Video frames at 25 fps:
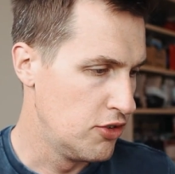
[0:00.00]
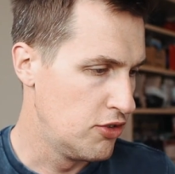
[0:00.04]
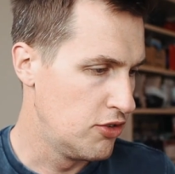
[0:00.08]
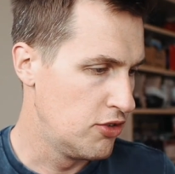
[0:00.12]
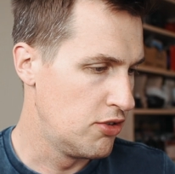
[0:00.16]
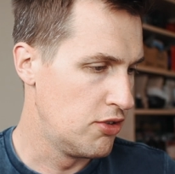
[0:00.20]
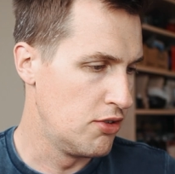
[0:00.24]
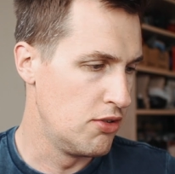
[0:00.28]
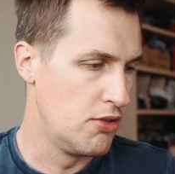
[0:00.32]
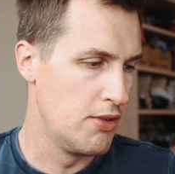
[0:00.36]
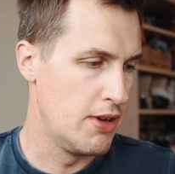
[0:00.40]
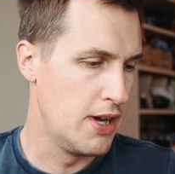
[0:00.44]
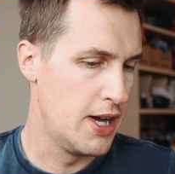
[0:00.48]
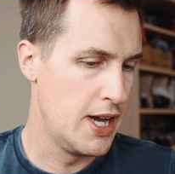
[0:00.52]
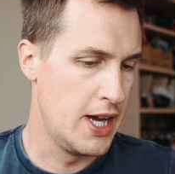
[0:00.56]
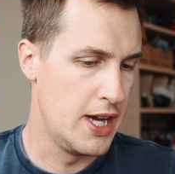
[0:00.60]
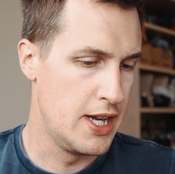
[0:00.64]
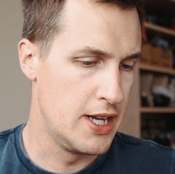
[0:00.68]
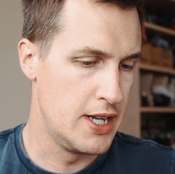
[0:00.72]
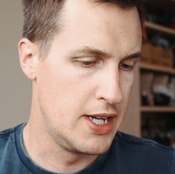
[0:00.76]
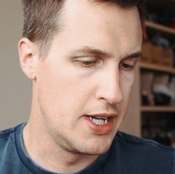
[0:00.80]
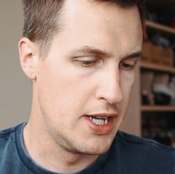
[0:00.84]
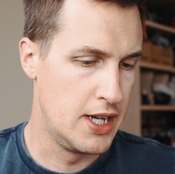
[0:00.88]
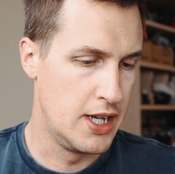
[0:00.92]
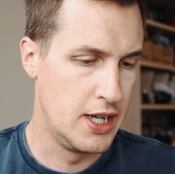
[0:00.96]
to
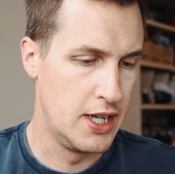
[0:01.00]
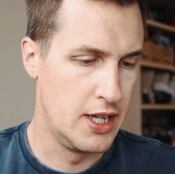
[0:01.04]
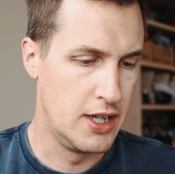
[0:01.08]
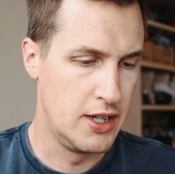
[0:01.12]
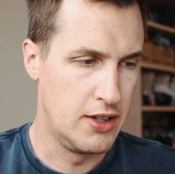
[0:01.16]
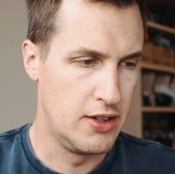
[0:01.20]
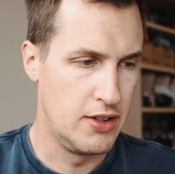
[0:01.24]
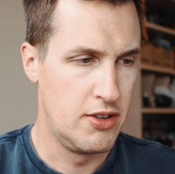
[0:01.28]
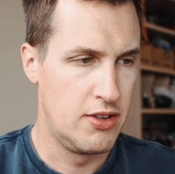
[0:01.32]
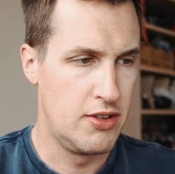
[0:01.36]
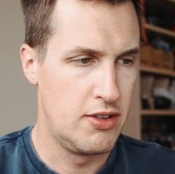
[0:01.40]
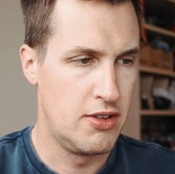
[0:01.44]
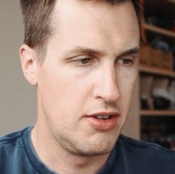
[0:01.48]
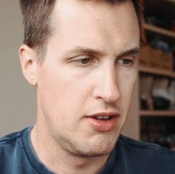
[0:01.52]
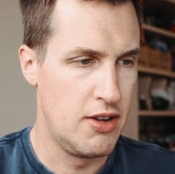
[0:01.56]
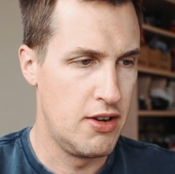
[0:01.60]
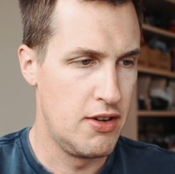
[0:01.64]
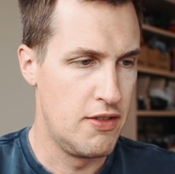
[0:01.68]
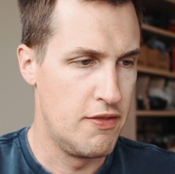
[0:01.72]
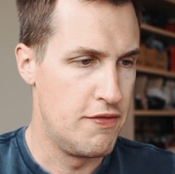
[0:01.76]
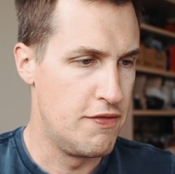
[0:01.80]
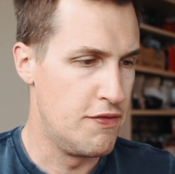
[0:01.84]
adding certain